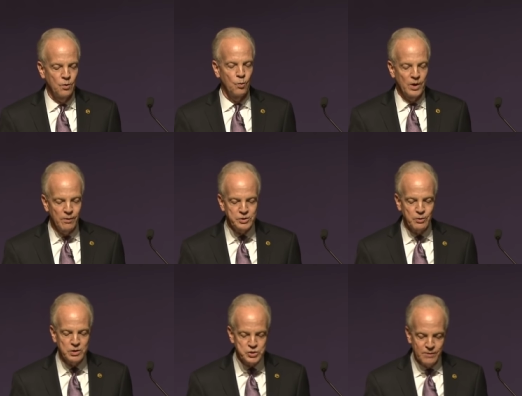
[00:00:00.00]
We owe it to
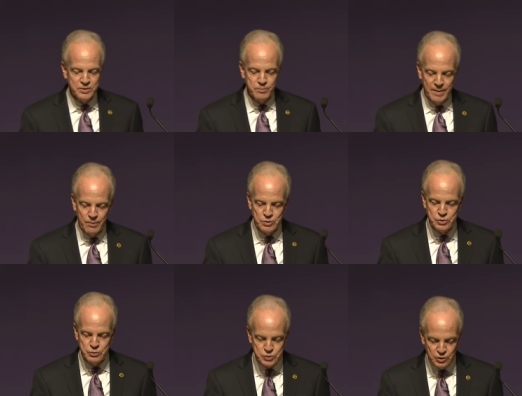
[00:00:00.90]
our service members
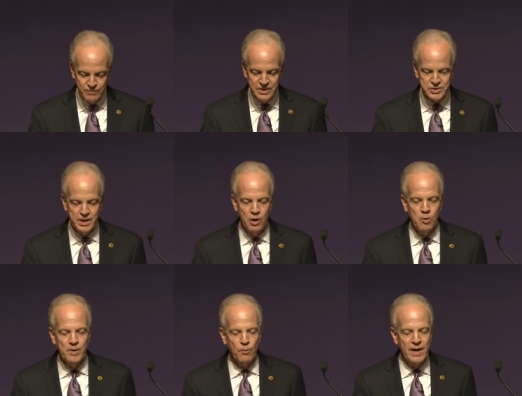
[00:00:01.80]
who served us at
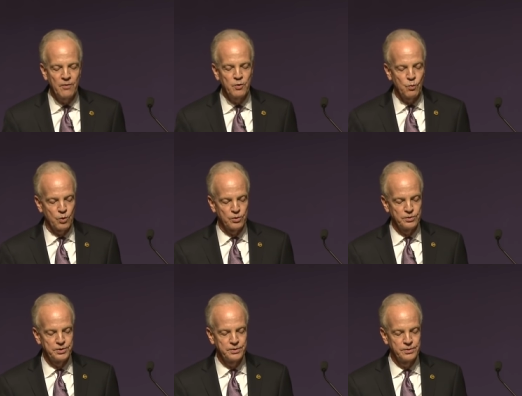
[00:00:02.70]
home and around the
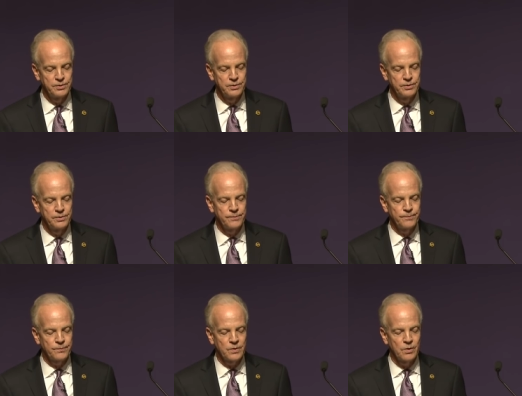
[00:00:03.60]
world
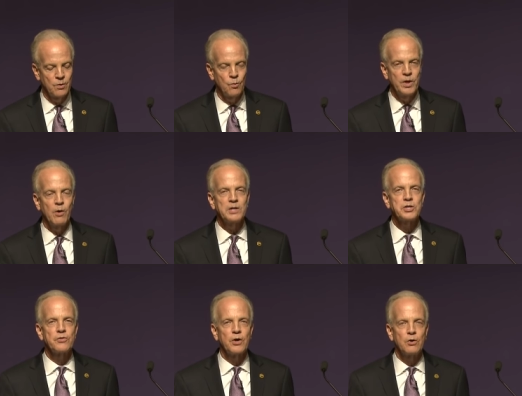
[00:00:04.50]
we owe it
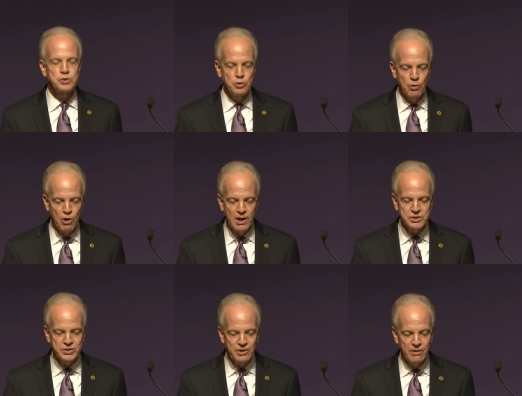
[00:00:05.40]
to those who
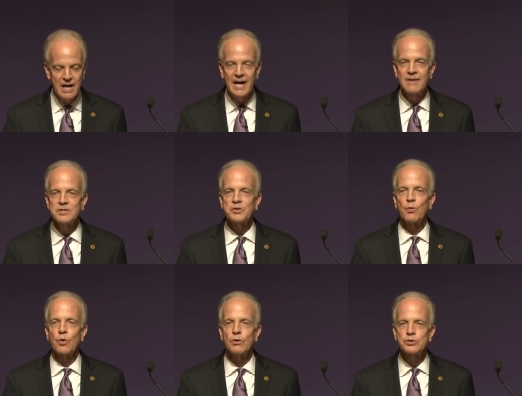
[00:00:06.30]
lost their lives at the
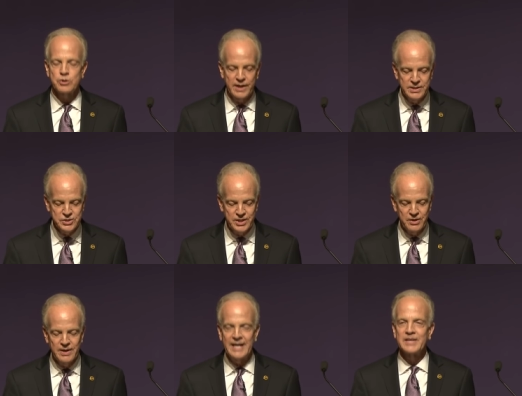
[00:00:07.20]
World Trade
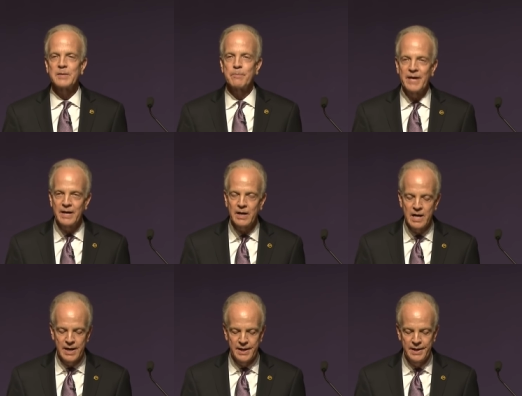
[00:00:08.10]
Center and at the
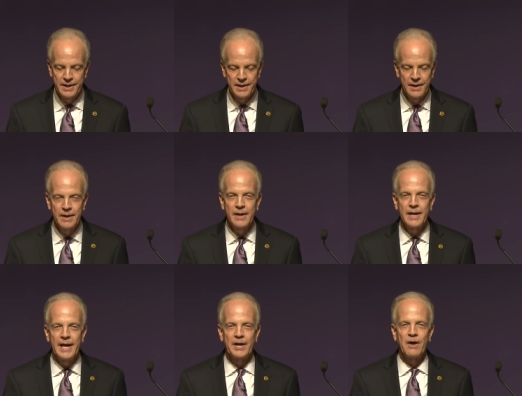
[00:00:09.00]
Pentagon
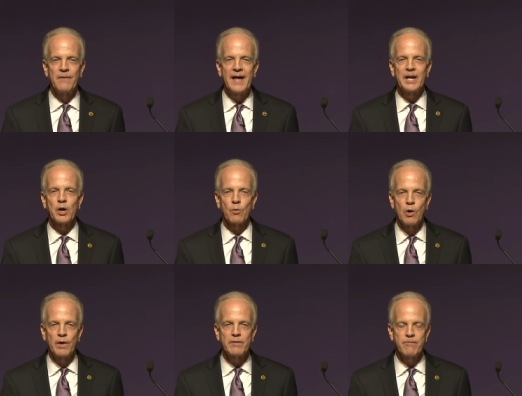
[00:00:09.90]
and on that
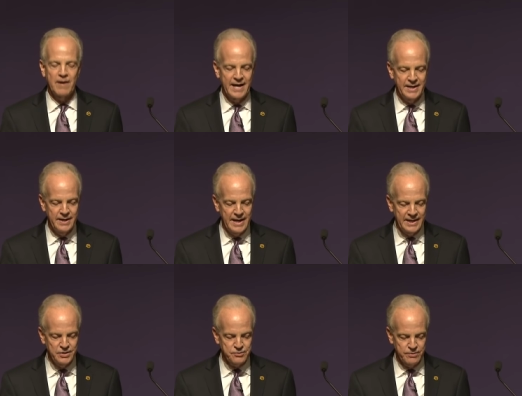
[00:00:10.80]
heroic Flight
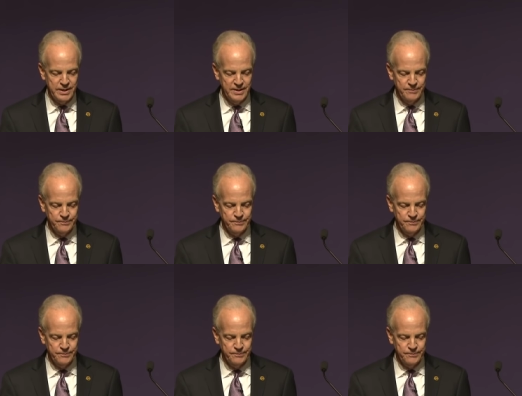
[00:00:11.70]
93.